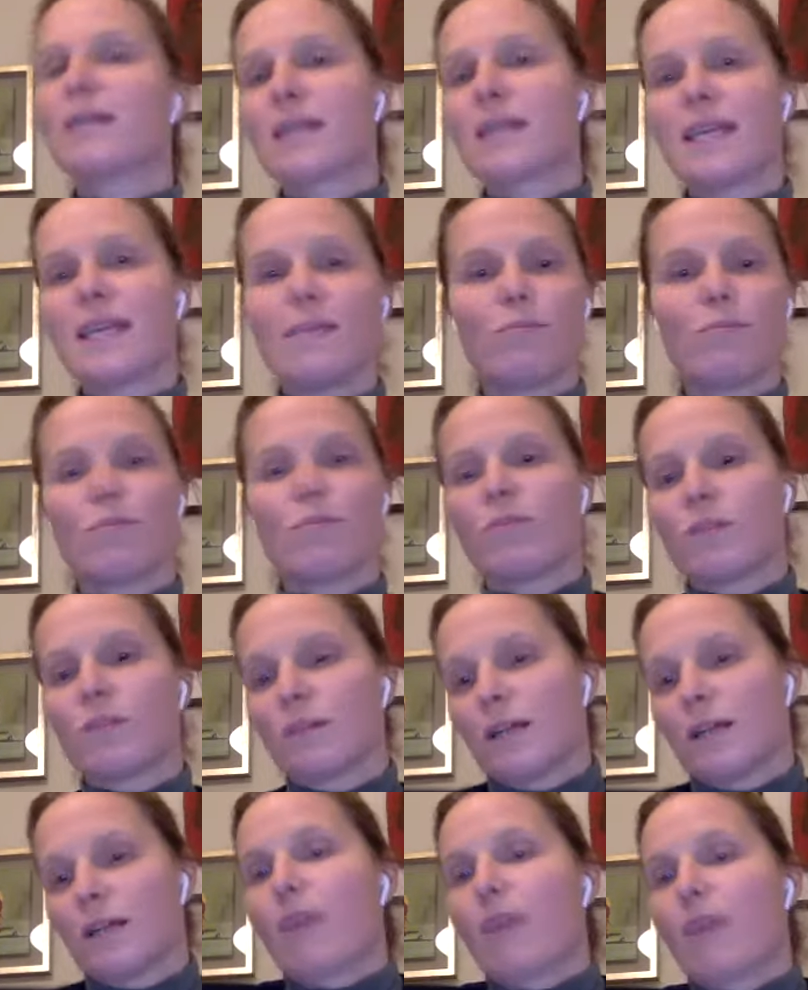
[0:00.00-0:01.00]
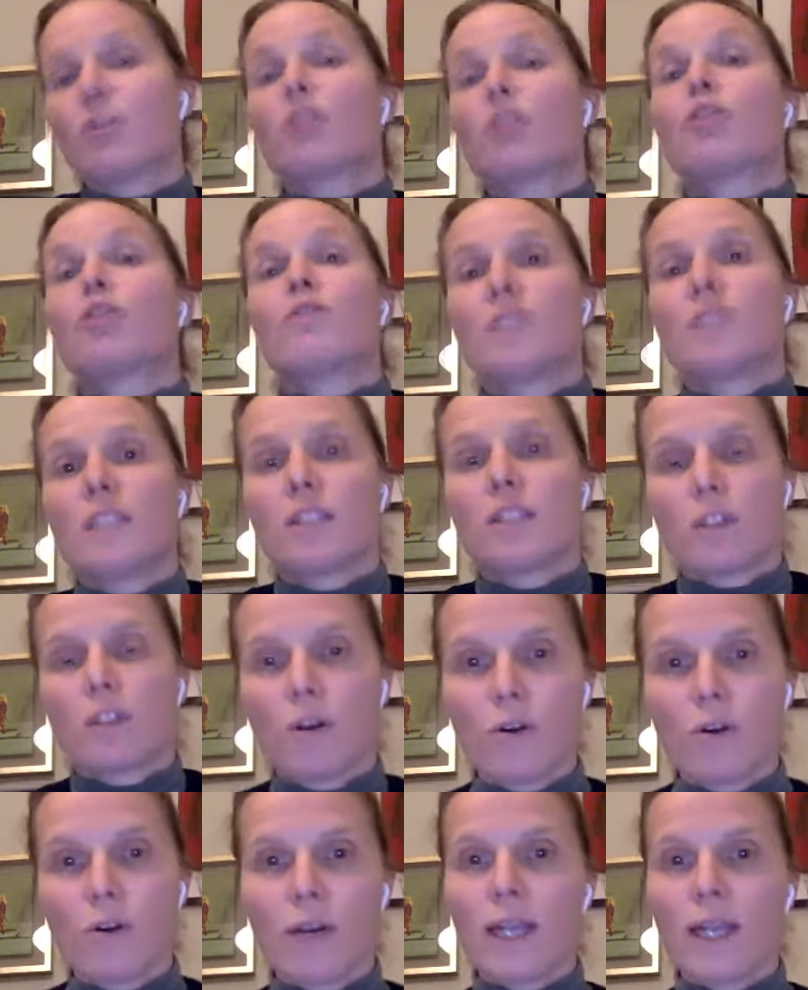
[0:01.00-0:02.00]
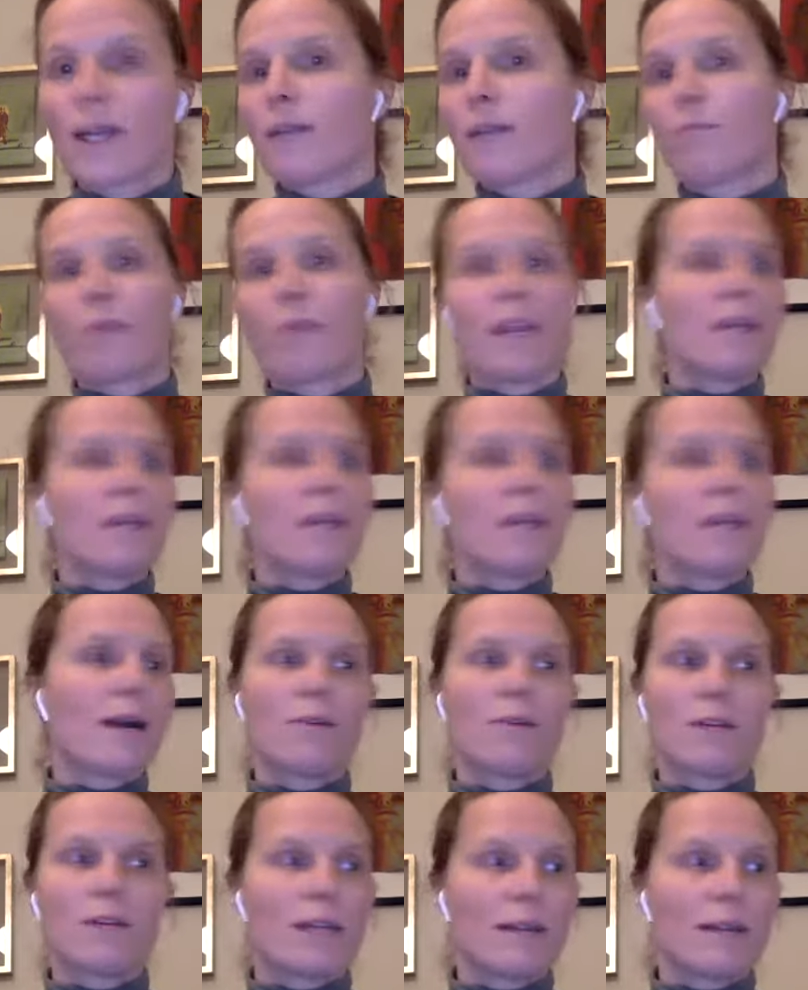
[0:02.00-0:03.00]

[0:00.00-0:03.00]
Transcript: keep our services going and bring our